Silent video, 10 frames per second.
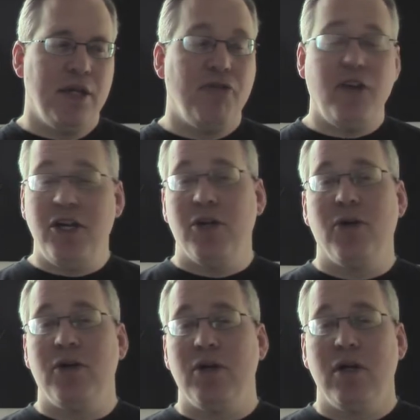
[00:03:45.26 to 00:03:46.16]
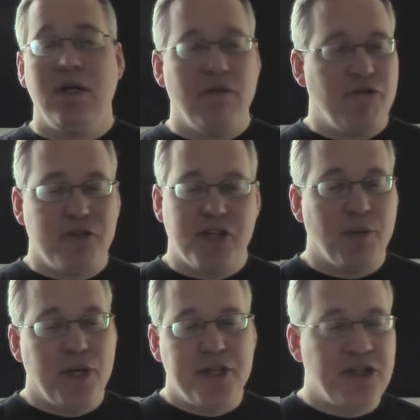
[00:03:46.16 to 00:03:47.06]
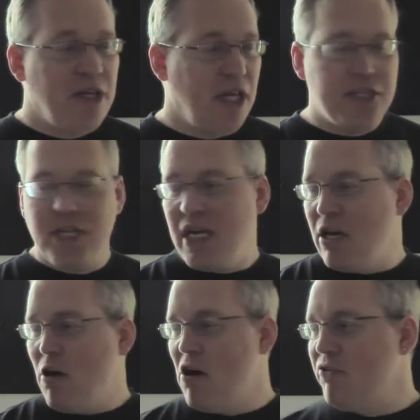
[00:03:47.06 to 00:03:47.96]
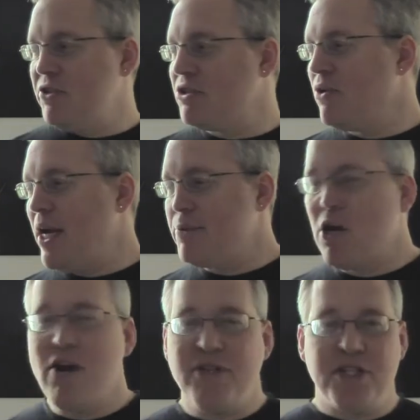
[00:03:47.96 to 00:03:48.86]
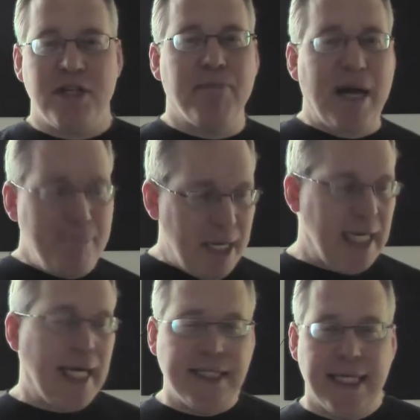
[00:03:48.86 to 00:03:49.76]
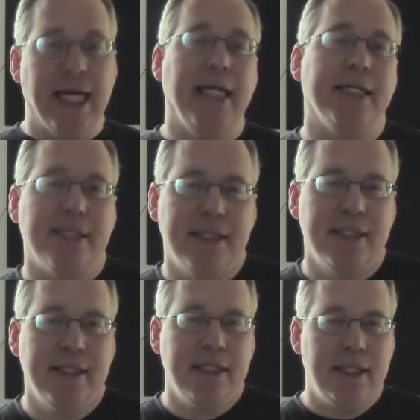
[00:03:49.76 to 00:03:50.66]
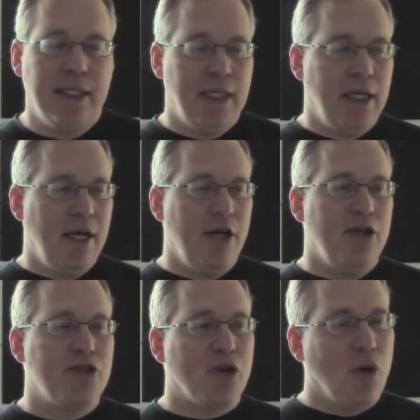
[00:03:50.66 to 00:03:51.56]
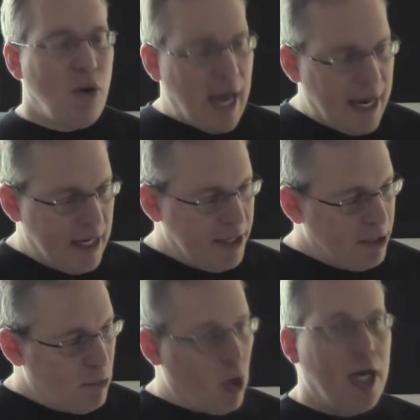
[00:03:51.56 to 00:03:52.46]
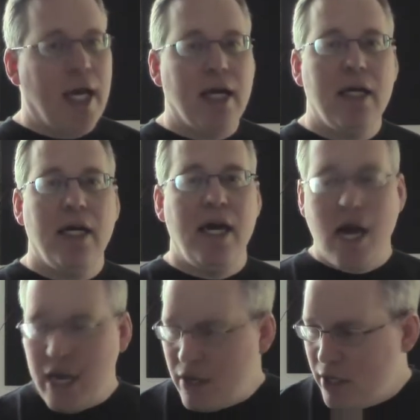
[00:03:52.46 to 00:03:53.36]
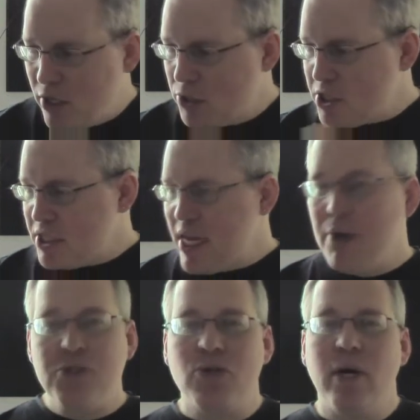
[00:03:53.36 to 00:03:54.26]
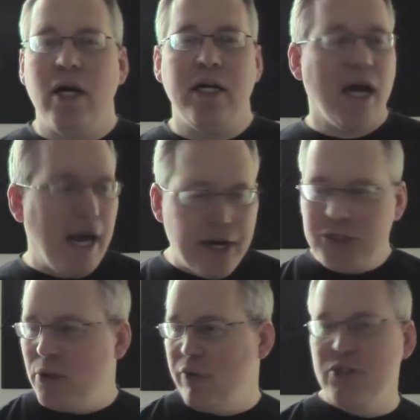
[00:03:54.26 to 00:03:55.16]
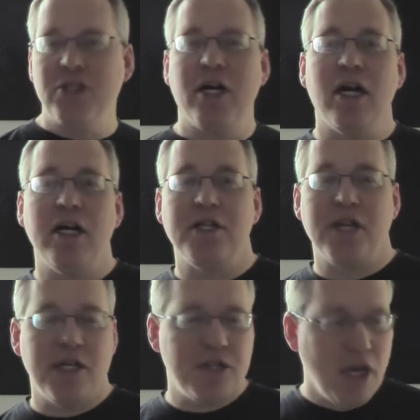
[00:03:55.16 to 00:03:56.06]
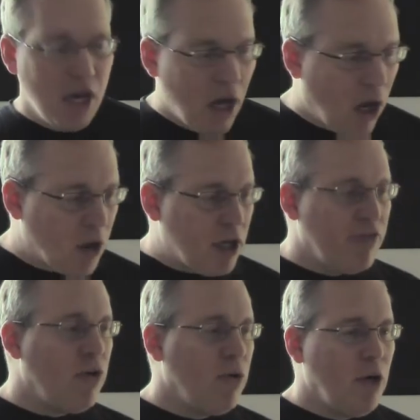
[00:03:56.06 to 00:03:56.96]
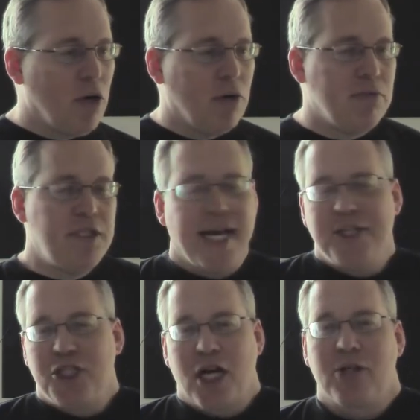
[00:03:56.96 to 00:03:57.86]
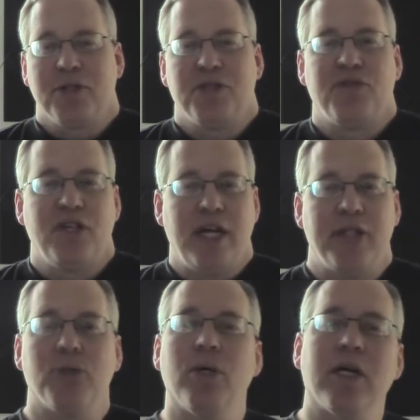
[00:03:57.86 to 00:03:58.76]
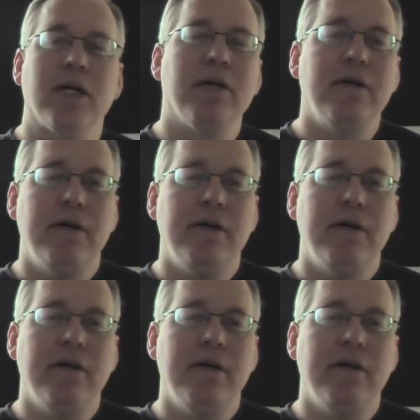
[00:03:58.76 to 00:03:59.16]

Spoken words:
The vineyard owner, for some reason, needs to get all of his grapes harvested by midnight tonight. So in the morning, he goes to the town square and he hires whoever's there and he says, I'll give you, 10 shekels for a day's work.